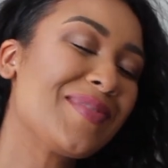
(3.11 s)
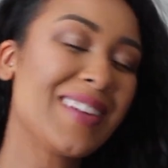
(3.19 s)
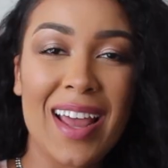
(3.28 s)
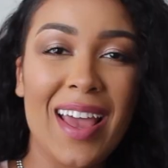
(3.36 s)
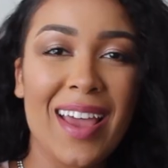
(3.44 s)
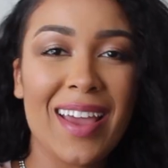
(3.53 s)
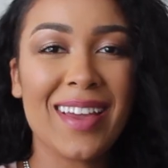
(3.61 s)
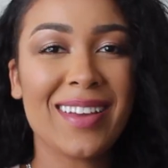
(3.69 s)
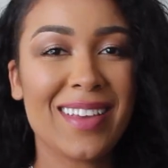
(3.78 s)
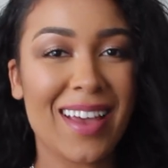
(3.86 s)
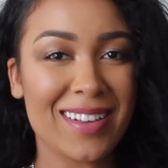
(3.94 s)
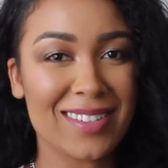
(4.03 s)
Today,
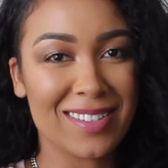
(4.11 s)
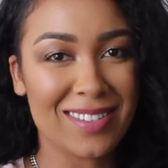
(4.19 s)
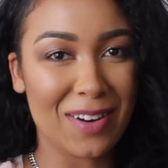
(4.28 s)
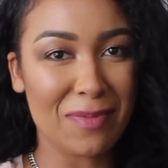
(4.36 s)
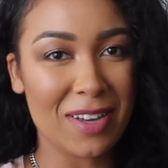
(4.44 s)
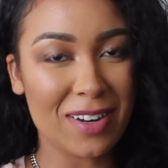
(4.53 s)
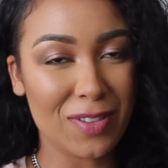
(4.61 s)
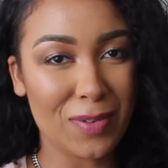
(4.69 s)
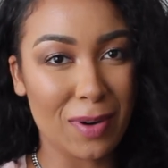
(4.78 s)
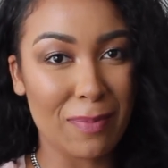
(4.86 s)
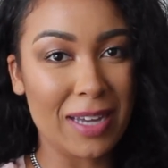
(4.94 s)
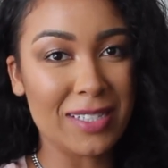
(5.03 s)
yes, it's gonna be another
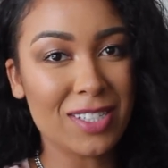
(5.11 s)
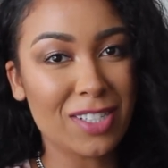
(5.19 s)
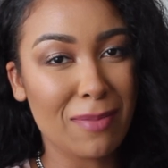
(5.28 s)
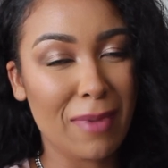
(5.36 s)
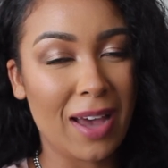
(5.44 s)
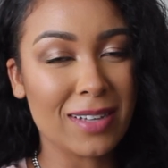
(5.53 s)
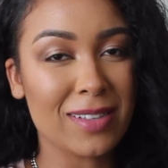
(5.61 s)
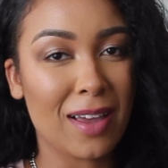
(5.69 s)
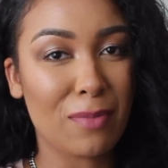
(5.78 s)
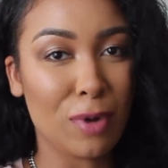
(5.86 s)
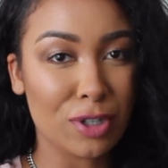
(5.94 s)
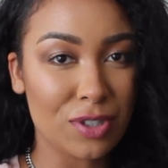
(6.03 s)
one of my TJ Maxx
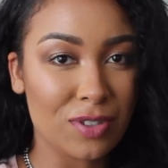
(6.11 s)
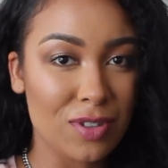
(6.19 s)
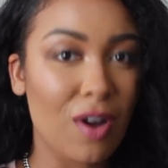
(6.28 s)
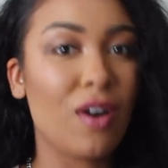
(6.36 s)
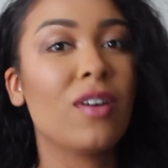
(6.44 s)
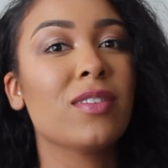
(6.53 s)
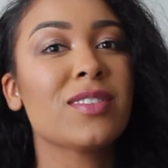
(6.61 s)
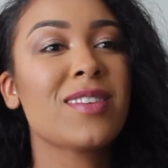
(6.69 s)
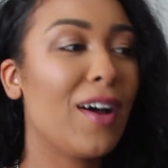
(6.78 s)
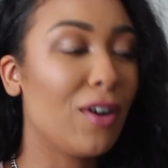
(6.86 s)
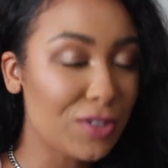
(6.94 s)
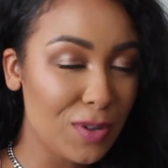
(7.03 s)
and Marshalls hauls.
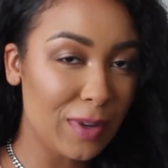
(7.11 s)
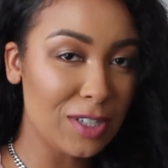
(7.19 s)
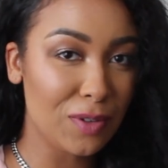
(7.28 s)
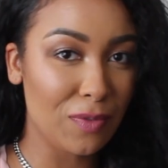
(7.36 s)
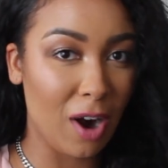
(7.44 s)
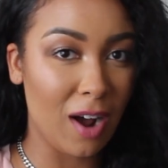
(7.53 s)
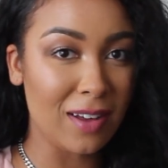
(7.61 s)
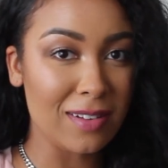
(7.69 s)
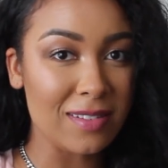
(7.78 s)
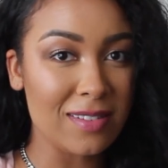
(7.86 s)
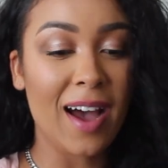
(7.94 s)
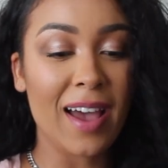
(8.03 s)
I also went to
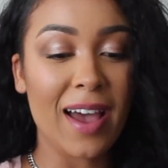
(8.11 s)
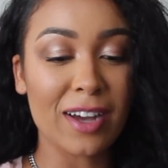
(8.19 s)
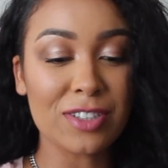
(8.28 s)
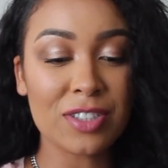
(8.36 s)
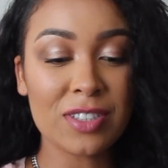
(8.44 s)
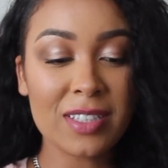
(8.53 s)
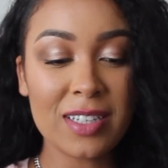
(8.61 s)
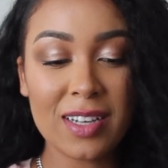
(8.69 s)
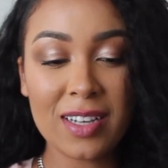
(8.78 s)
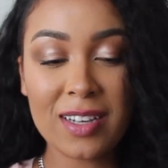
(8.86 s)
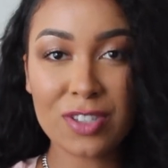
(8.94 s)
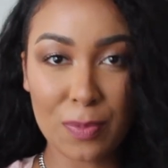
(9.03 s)
Ross. I
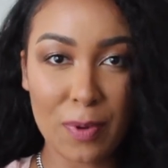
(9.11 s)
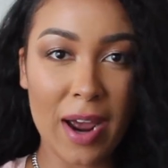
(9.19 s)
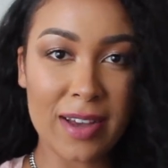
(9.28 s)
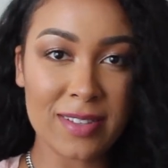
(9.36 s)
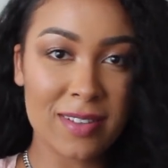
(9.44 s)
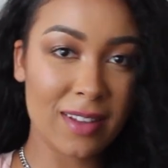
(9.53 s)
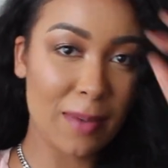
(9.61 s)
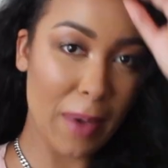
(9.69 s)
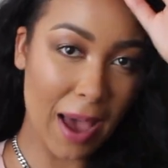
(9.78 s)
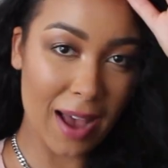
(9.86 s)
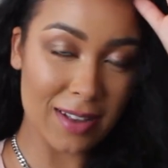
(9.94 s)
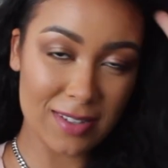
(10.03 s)
actually surprisingly
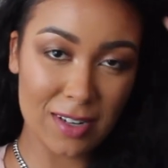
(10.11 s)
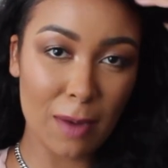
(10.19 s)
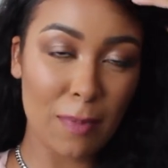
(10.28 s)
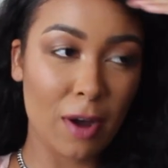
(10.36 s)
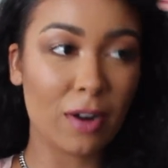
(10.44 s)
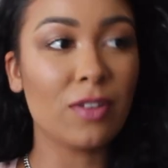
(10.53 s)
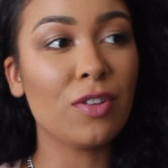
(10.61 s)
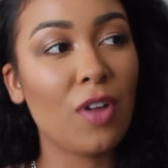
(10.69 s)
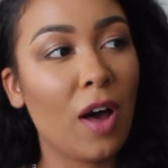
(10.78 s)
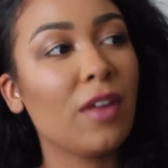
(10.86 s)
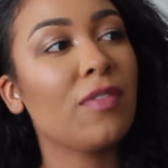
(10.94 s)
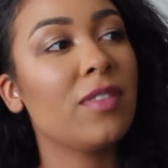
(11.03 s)
passed up on a
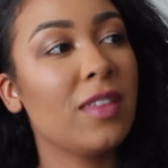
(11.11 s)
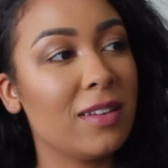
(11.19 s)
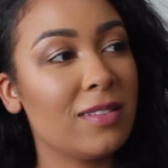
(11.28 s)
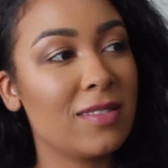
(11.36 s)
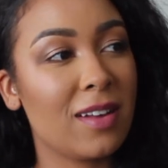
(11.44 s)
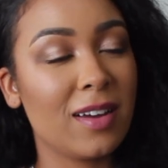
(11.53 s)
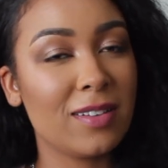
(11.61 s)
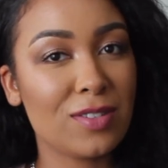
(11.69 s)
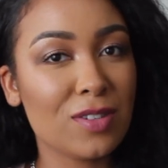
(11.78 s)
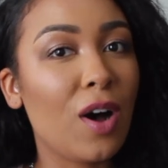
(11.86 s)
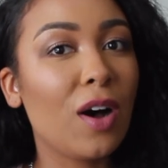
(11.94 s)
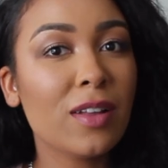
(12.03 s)
lot of things that I
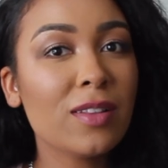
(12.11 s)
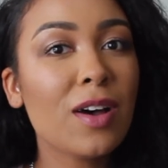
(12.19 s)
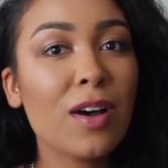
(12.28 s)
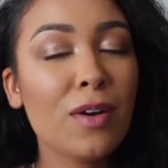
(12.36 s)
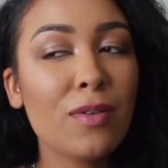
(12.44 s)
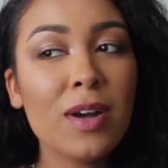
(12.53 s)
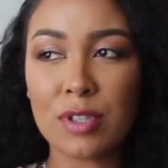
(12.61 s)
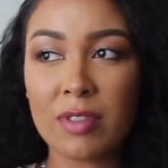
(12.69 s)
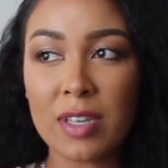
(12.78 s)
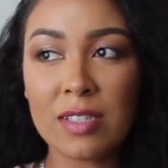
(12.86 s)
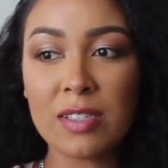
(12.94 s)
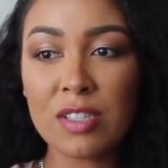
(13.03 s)
saw though. So
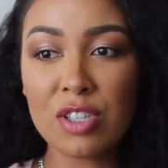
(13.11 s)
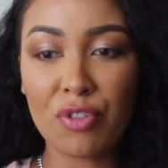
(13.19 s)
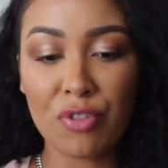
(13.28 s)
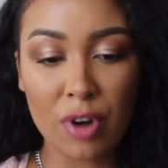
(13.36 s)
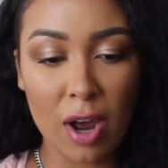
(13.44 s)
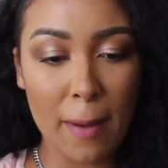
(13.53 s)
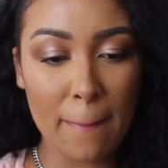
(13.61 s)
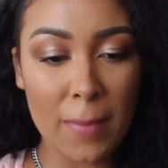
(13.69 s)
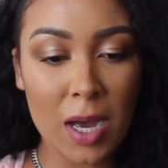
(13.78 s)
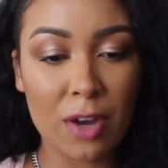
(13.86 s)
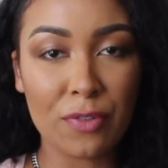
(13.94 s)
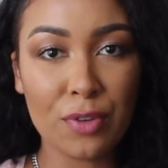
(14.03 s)
this is from
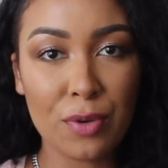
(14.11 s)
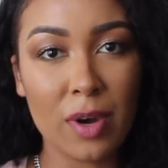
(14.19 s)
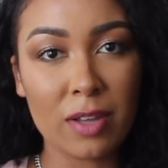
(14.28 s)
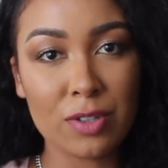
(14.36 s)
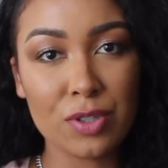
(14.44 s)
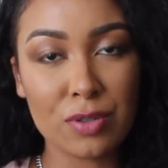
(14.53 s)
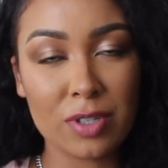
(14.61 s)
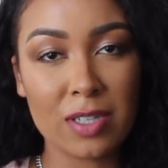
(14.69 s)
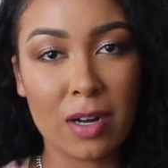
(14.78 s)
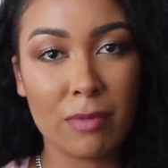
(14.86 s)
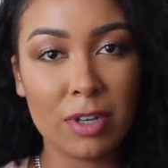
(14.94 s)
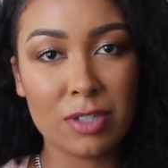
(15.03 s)
a few other stores
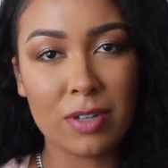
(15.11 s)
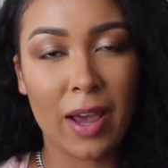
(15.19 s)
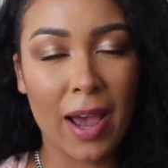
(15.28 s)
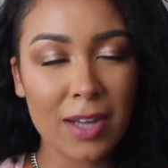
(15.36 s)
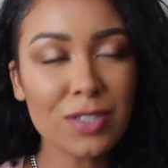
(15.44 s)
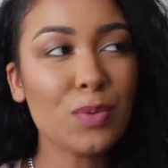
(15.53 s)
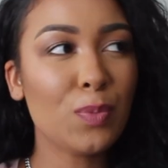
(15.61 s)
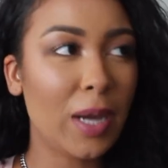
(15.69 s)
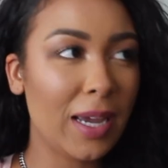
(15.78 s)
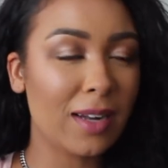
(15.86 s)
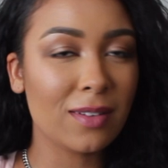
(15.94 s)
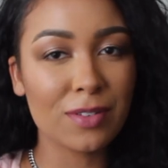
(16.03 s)
that I went to. I had to
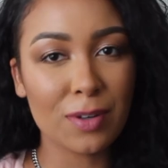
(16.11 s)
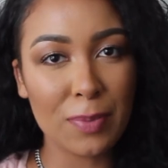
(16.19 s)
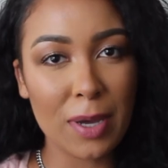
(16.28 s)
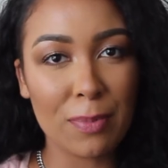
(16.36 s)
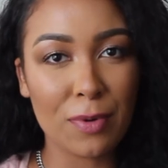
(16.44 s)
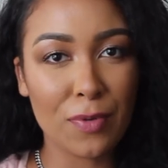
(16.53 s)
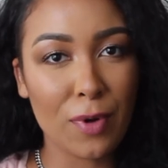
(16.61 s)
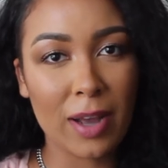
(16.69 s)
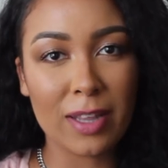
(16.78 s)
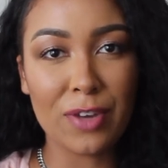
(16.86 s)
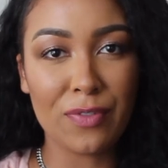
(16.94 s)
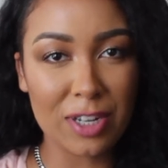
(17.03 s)
wait a little bit before I
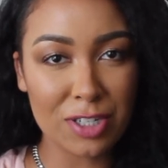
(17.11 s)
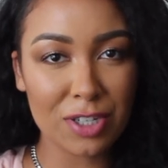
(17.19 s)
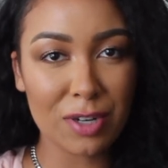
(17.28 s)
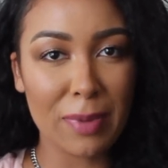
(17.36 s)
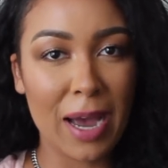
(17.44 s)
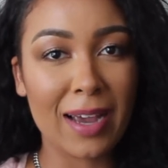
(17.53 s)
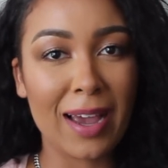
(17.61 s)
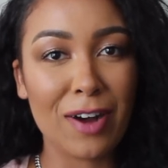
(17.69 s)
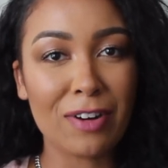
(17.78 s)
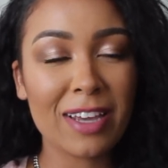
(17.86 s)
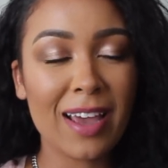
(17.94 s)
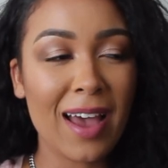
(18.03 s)
like ventured back
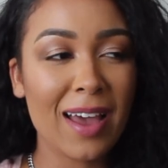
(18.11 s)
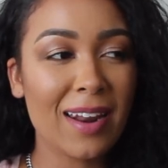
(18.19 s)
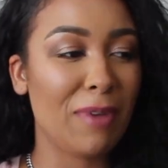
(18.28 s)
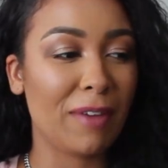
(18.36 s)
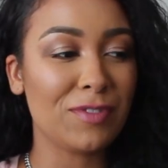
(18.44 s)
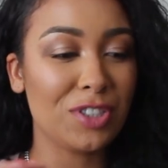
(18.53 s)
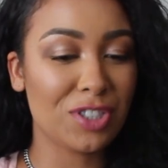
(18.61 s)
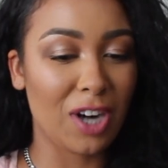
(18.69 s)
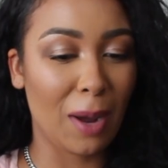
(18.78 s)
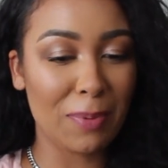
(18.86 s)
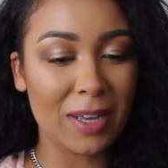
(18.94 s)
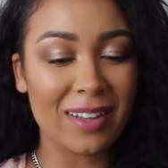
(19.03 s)
out again after
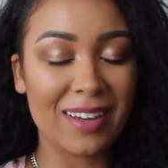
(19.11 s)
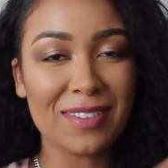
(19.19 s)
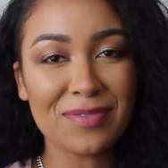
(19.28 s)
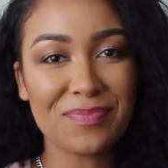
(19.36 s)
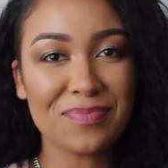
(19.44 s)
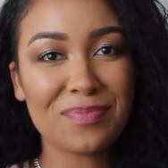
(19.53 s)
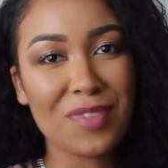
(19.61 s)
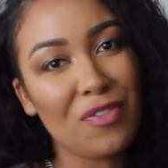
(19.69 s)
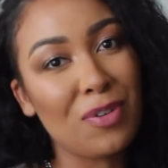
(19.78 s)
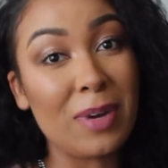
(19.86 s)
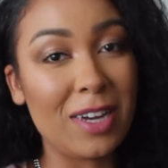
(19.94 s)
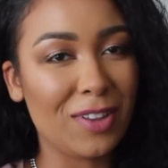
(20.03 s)
shopping like
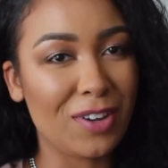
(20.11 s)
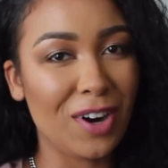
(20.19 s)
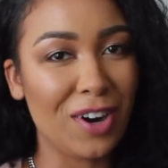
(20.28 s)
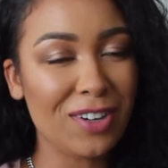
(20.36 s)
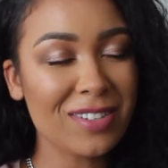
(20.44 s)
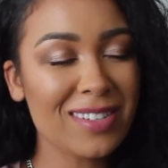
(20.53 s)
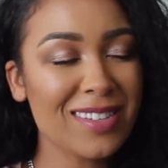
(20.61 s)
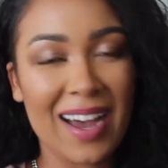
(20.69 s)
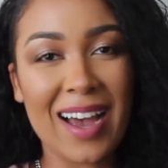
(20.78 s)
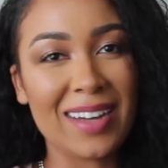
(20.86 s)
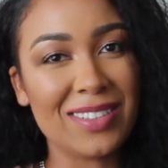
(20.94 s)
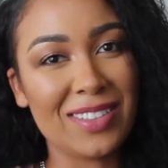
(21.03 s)
for my other hauls, I
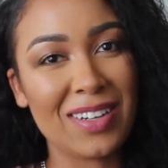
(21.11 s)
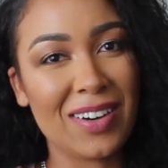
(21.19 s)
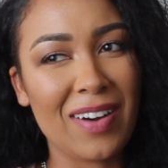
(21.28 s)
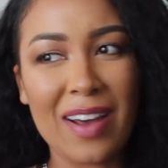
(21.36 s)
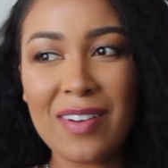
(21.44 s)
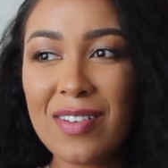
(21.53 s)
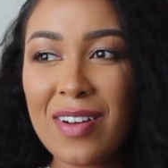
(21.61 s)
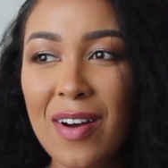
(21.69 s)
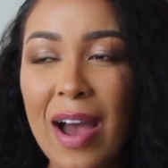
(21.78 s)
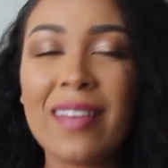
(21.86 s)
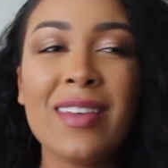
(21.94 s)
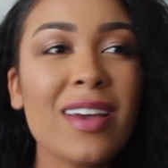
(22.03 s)
had to go. I don't know.
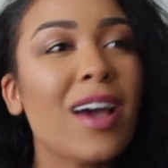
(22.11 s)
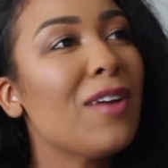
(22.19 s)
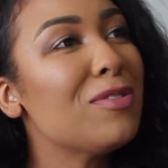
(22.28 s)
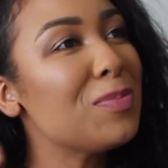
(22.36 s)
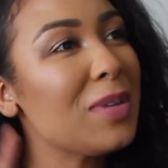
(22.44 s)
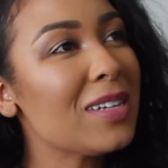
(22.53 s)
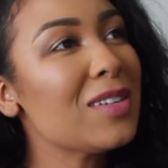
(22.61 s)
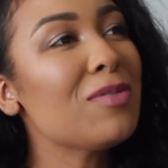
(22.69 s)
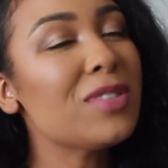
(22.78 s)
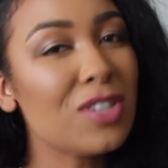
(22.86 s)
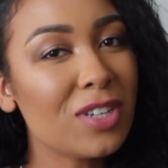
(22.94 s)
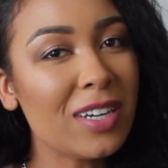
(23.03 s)
I think it was because I
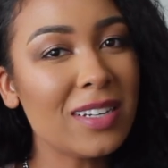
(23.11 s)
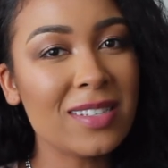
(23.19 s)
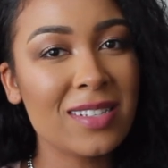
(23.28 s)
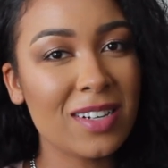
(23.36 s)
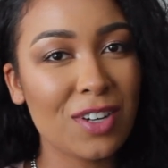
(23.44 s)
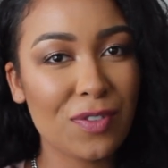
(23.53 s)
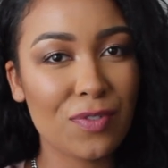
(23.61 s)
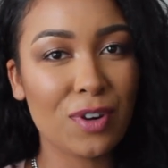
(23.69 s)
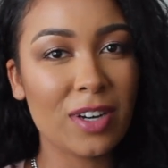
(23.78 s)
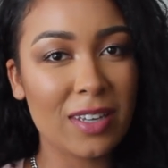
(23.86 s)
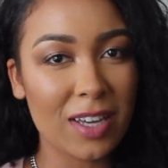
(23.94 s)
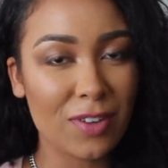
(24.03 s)
was looking still for
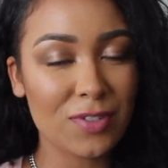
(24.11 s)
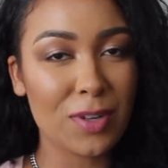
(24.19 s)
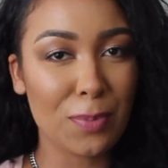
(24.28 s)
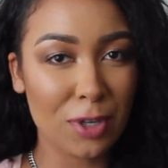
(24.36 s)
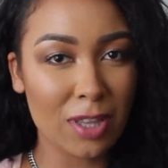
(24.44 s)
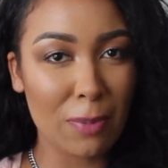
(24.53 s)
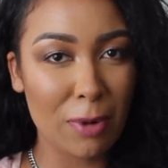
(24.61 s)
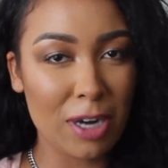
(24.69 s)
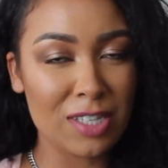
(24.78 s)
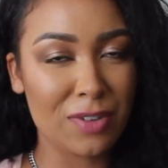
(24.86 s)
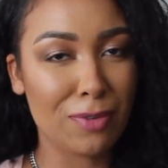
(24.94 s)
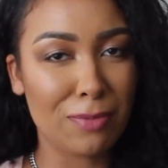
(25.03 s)
a gift, a birthday
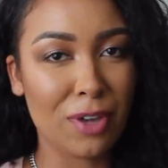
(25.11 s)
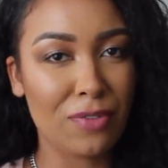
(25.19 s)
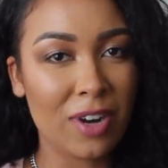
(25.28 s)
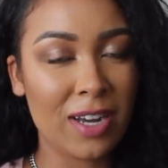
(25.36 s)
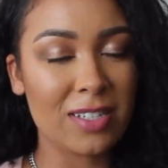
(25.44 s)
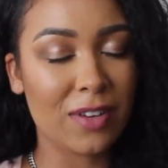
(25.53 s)
present for my friend.